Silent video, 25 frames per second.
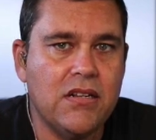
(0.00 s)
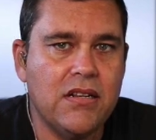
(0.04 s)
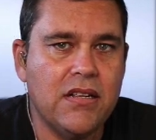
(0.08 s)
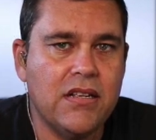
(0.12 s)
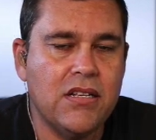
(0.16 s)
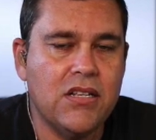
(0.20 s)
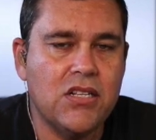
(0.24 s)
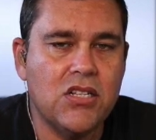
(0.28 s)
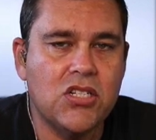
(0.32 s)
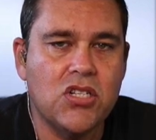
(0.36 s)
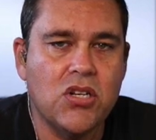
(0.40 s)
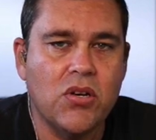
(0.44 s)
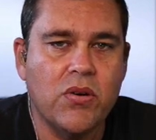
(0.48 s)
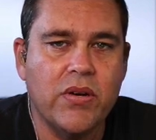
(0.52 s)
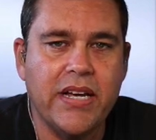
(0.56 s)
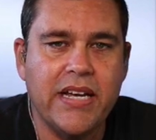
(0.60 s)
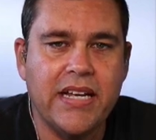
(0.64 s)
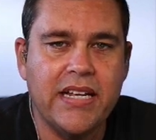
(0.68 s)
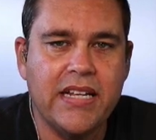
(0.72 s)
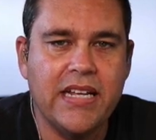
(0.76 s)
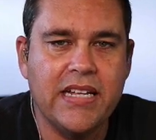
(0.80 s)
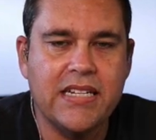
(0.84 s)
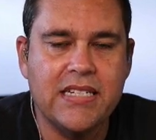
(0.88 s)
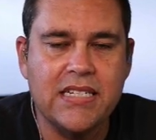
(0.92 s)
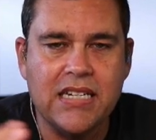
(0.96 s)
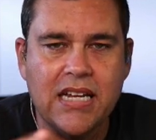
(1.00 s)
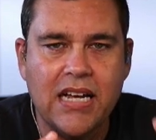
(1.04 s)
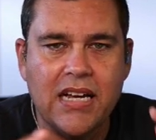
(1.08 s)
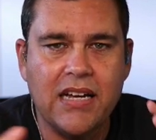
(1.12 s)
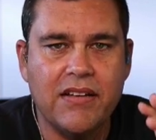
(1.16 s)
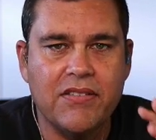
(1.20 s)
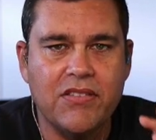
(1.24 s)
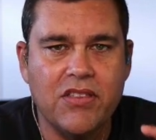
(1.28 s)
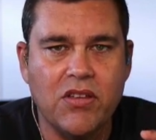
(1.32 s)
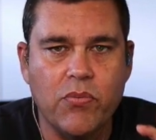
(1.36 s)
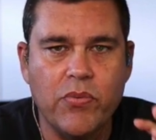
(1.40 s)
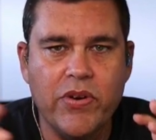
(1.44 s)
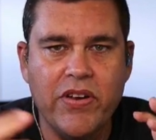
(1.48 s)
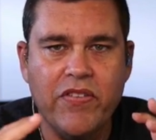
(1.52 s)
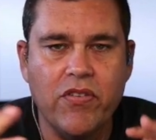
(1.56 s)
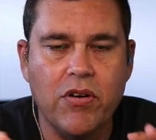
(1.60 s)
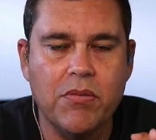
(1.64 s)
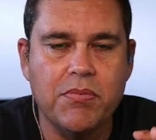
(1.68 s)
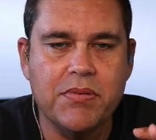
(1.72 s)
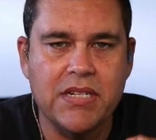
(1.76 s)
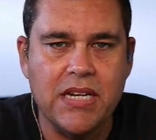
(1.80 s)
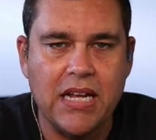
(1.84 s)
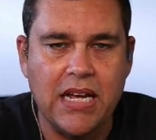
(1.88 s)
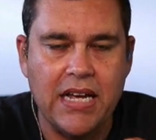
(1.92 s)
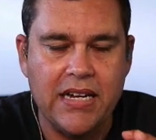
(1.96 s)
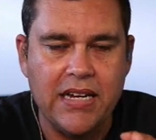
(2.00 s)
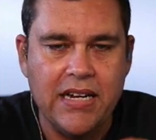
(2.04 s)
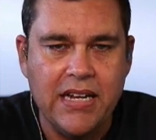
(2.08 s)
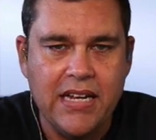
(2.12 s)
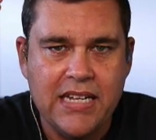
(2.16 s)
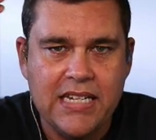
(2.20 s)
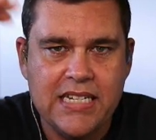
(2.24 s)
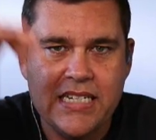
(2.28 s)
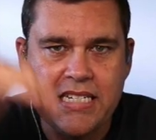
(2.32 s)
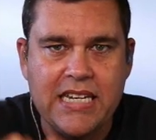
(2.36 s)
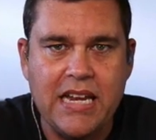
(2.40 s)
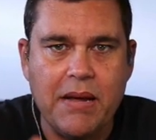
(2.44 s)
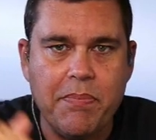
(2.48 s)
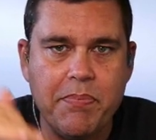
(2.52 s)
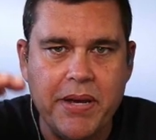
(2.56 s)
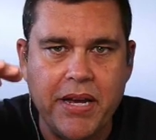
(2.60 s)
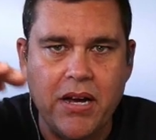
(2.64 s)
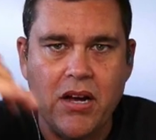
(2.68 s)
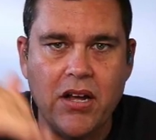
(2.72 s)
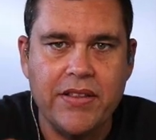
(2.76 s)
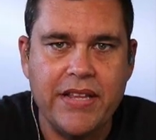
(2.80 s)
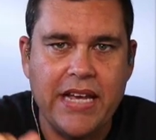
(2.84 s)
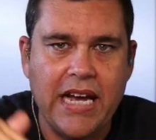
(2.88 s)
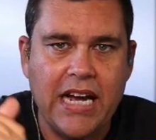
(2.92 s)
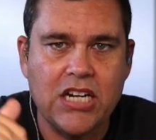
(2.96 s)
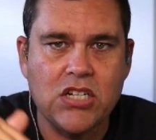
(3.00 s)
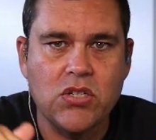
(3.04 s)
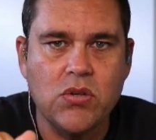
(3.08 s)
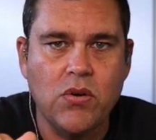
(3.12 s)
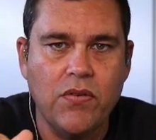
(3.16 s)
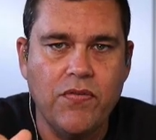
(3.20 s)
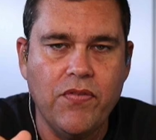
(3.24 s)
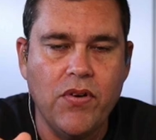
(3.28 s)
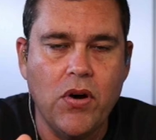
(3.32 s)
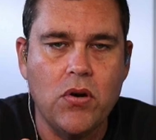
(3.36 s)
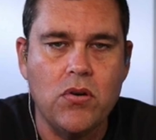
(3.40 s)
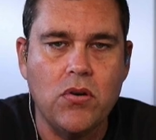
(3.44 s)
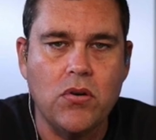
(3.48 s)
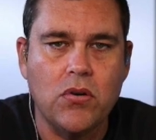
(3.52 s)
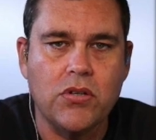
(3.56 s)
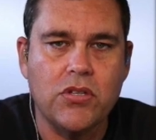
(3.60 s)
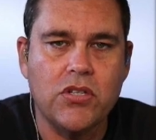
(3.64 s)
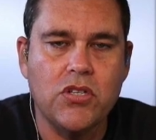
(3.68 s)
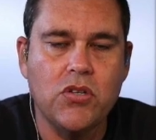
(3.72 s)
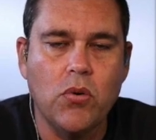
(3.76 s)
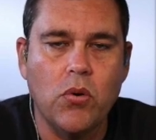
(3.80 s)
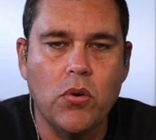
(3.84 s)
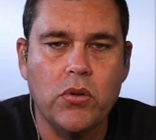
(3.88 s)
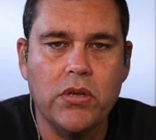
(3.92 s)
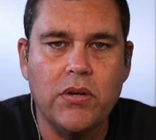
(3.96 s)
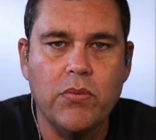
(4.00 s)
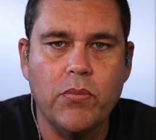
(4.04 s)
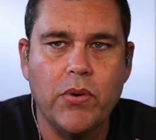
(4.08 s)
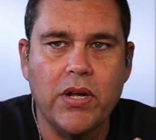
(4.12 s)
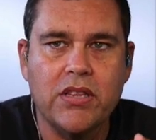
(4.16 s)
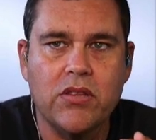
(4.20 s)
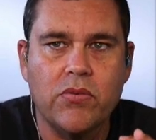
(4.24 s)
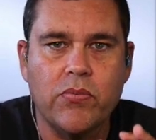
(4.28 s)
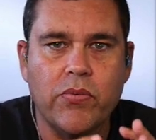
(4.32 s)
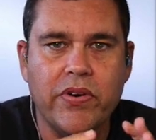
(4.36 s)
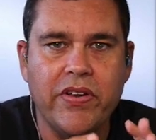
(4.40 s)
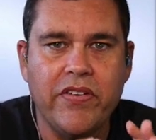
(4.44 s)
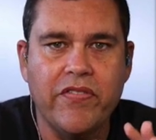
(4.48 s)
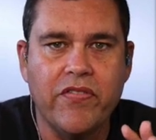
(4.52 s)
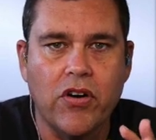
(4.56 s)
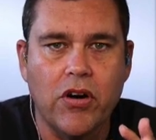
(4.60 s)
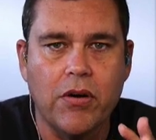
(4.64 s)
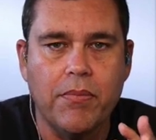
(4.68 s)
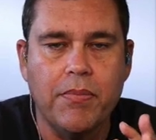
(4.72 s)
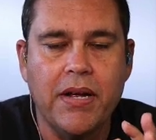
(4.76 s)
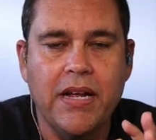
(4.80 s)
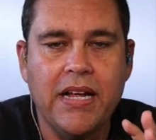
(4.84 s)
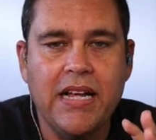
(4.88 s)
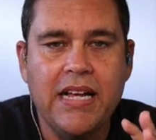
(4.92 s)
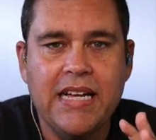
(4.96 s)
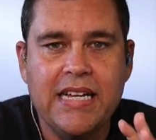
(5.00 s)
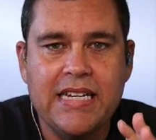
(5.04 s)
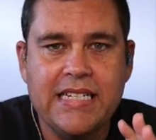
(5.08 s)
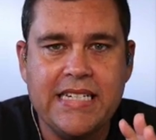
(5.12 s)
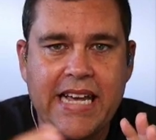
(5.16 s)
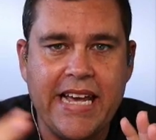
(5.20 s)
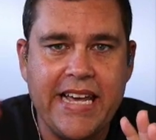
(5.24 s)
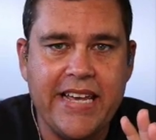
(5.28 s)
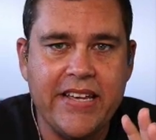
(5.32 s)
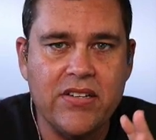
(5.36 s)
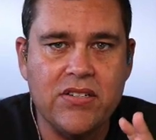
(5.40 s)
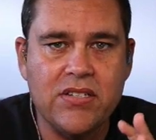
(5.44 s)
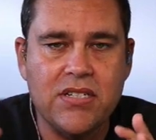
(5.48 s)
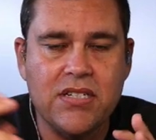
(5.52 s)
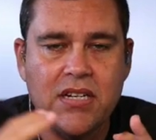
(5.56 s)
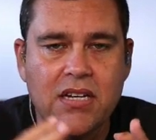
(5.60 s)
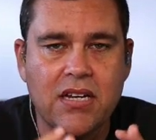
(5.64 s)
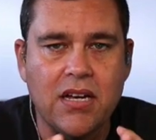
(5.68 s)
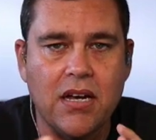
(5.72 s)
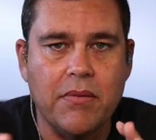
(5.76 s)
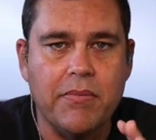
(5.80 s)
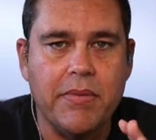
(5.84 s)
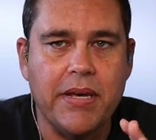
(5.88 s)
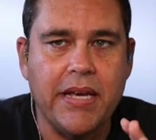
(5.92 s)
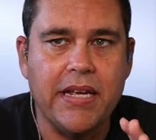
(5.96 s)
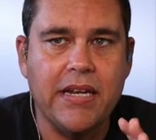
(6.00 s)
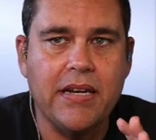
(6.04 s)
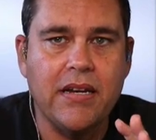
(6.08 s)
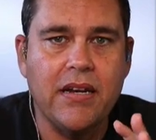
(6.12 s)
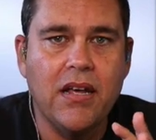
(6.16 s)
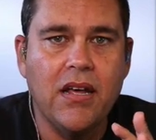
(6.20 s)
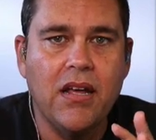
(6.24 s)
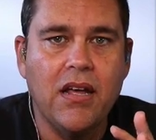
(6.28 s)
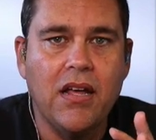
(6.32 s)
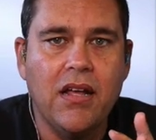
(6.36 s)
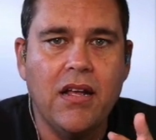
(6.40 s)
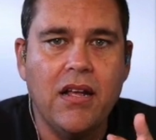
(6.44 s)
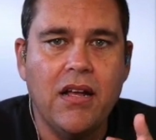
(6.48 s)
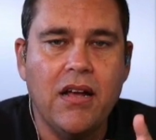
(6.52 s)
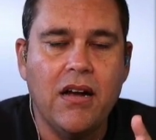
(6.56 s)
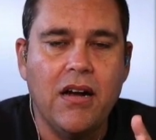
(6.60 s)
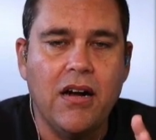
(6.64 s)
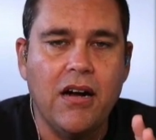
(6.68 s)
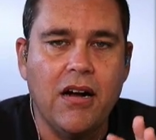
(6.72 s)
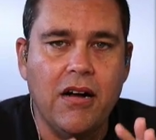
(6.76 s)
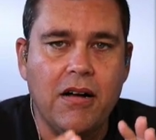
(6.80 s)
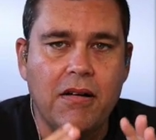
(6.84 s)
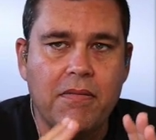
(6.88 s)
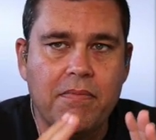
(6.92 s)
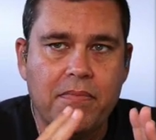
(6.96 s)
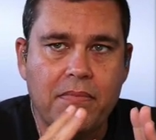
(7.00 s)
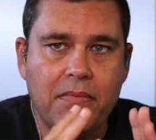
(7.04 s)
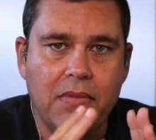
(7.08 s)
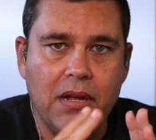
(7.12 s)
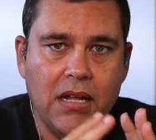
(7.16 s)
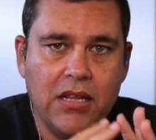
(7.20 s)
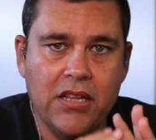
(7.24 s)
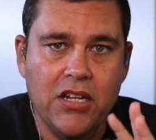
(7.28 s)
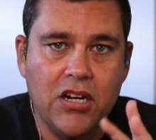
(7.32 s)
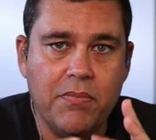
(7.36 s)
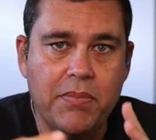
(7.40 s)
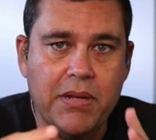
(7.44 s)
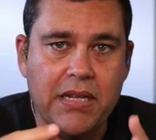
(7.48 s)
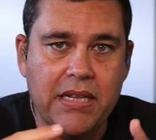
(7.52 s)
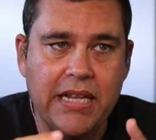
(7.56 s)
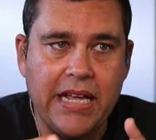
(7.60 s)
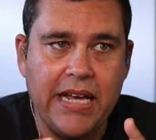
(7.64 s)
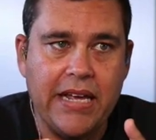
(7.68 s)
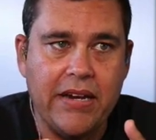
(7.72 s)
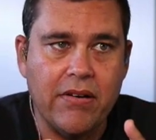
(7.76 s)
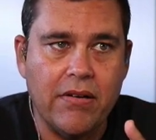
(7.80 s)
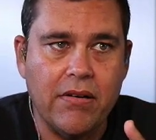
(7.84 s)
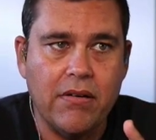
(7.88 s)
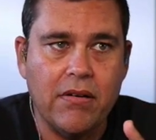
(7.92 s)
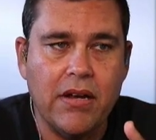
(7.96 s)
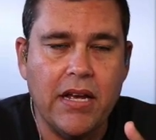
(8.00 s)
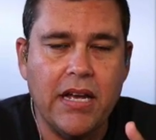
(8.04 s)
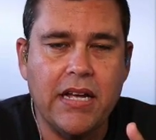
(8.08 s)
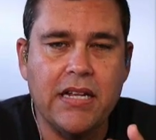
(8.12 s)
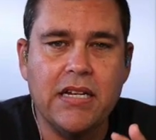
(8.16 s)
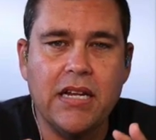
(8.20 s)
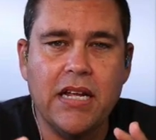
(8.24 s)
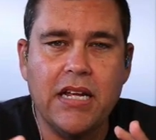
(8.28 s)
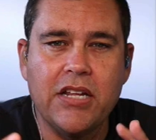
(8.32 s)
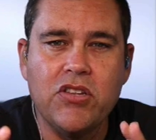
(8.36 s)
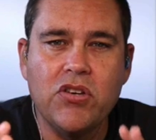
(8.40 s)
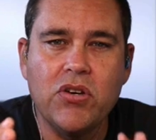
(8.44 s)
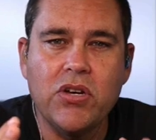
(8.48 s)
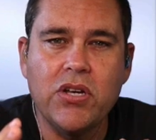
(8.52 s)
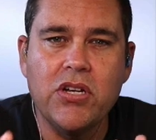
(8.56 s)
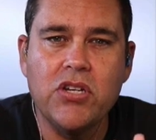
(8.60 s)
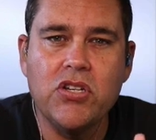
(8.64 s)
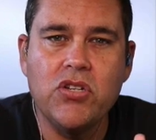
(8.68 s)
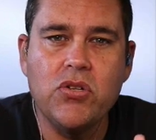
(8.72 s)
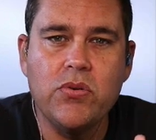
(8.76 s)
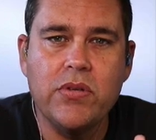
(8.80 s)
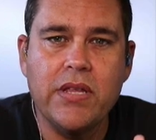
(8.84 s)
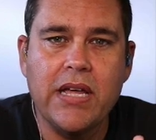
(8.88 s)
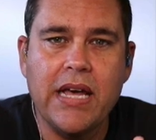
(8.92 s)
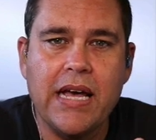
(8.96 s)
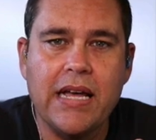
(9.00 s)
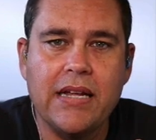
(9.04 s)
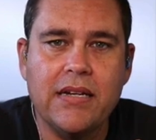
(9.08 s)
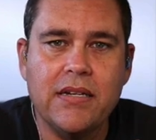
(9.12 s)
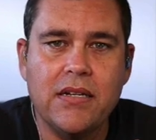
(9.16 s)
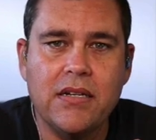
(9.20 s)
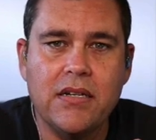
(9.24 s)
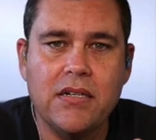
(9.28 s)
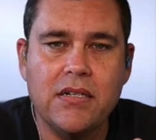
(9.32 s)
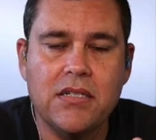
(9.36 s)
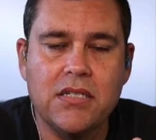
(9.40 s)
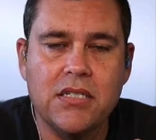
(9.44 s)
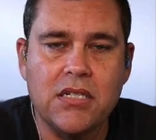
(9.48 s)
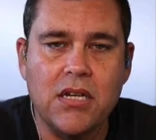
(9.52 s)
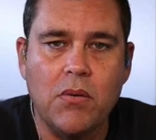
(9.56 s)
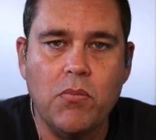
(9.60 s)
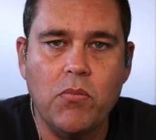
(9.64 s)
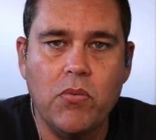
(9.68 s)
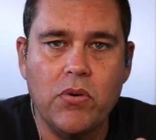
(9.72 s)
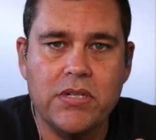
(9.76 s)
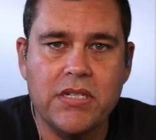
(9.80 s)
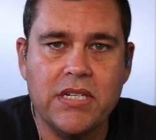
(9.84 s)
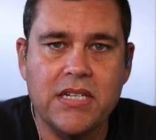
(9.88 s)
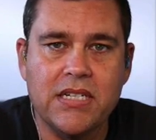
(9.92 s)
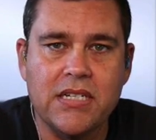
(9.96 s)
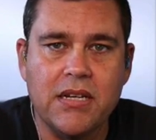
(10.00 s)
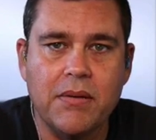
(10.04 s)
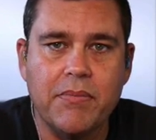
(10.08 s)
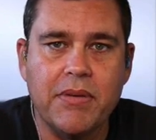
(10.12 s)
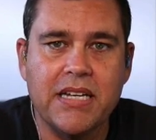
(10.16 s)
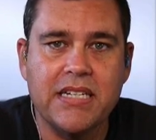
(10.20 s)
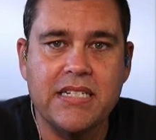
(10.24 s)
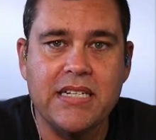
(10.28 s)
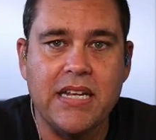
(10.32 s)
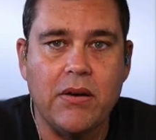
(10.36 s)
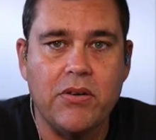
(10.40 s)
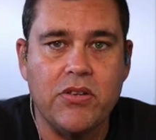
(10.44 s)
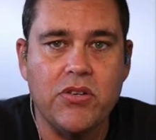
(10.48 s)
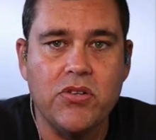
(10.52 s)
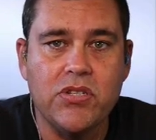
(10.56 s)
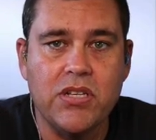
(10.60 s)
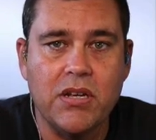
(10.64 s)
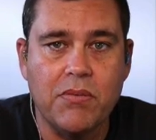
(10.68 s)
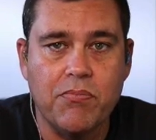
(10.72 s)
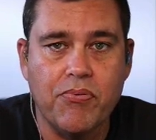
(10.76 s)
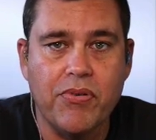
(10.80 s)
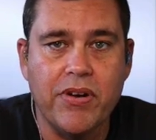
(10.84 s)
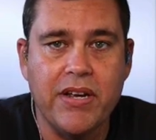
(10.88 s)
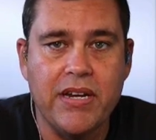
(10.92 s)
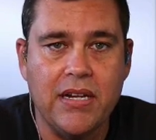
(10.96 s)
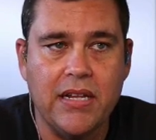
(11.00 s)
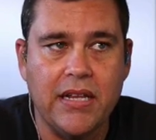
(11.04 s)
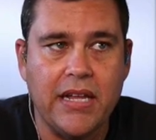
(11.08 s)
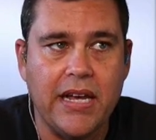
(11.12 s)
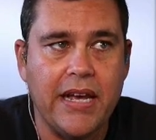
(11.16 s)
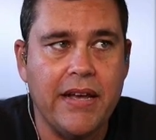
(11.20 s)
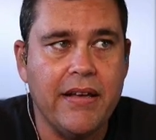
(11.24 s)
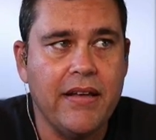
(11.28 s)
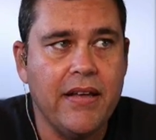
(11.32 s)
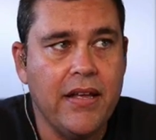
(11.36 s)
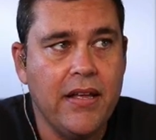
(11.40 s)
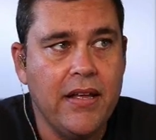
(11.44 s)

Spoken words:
the reverb's not stepping on the actual vocal. You only want the reverb tails to come in a little bit later, and you can do that to some extent using pre-delay.